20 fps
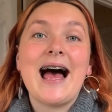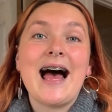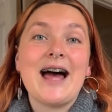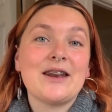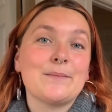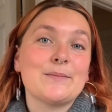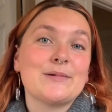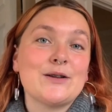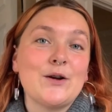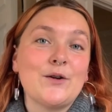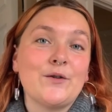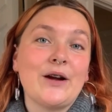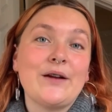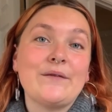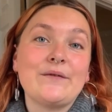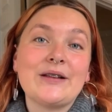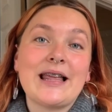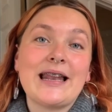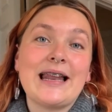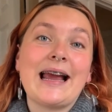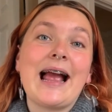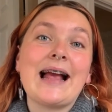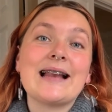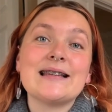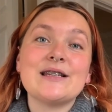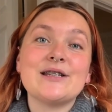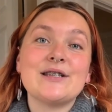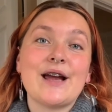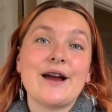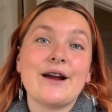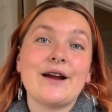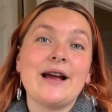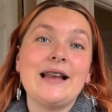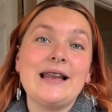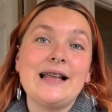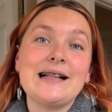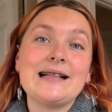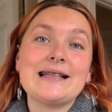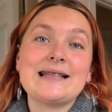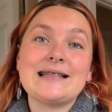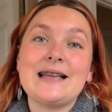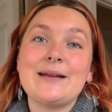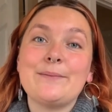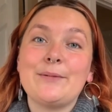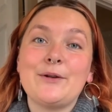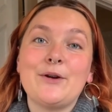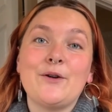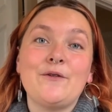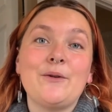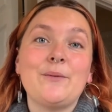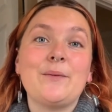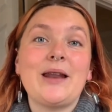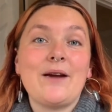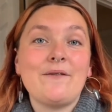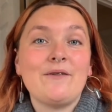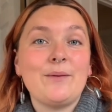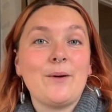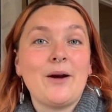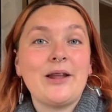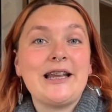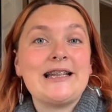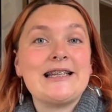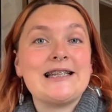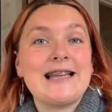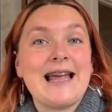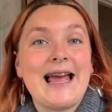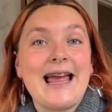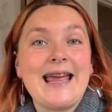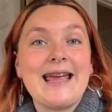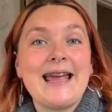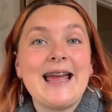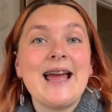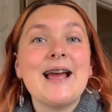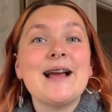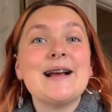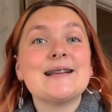and I'm so grateful that I get to share a little snippet of it with everybody today.